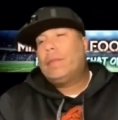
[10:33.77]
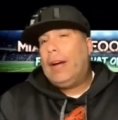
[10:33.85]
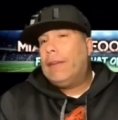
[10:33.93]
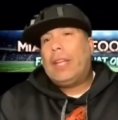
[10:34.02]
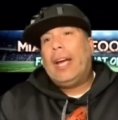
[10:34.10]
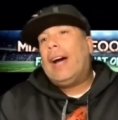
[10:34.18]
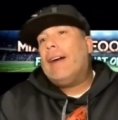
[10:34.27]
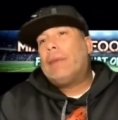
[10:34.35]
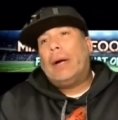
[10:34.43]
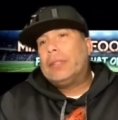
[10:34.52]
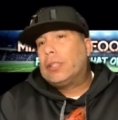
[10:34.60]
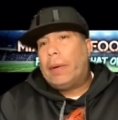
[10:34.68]
they have my
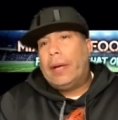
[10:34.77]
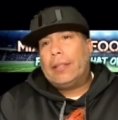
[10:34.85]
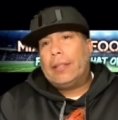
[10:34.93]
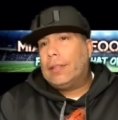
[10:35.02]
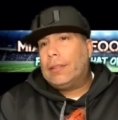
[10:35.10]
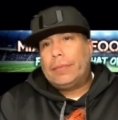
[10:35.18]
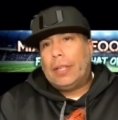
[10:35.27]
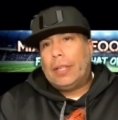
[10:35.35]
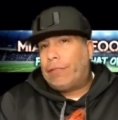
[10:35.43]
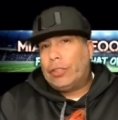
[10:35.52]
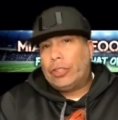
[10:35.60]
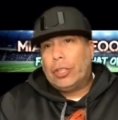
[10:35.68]
respect for
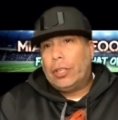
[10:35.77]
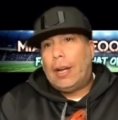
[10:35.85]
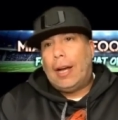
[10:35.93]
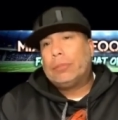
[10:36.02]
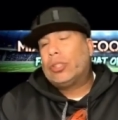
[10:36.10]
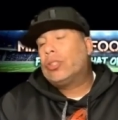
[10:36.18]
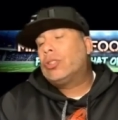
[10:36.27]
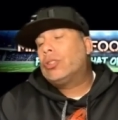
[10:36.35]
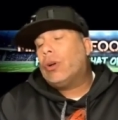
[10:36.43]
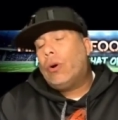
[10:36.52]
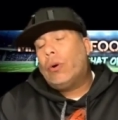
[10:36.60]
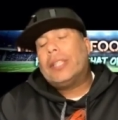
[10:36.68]
sure. I'm
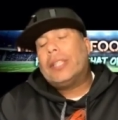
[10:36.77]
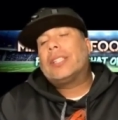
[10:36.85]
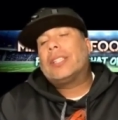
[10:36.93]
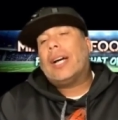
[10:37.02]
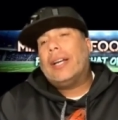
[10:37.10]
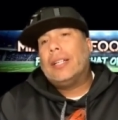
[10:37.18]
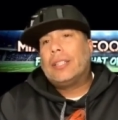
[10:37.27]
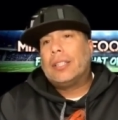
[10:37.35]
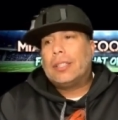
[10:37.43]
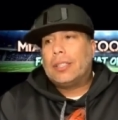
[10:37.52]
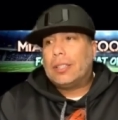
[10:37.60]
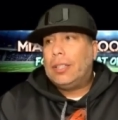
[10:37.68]
so excited to
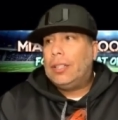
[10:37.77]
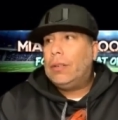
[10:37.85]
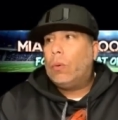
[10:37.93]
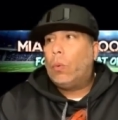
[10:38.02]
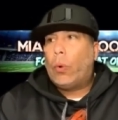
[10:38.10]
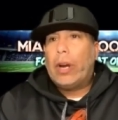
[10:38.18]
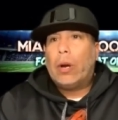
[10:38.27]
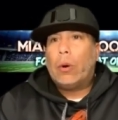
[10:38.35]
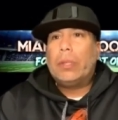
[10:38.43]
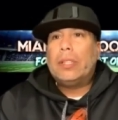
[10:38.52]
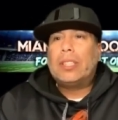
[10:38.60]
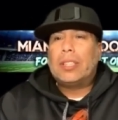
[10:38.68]
see where we
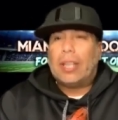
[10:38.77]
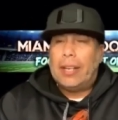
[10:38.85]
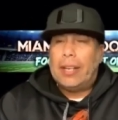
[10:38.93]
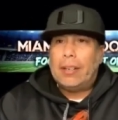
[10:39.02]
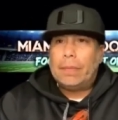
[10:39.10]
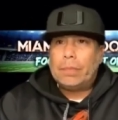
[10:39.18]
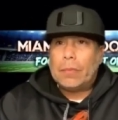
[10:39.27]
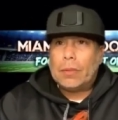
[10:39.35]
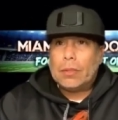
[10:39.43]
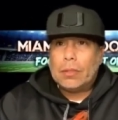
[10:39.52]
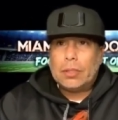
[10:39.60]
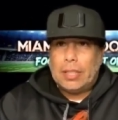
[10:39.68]
stand
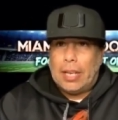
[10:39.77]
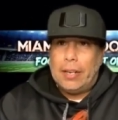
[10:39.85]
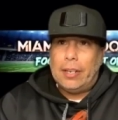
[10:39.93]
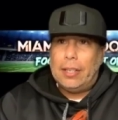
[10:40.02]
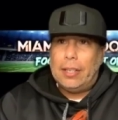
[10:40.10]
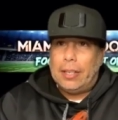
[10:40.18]
Saturday night.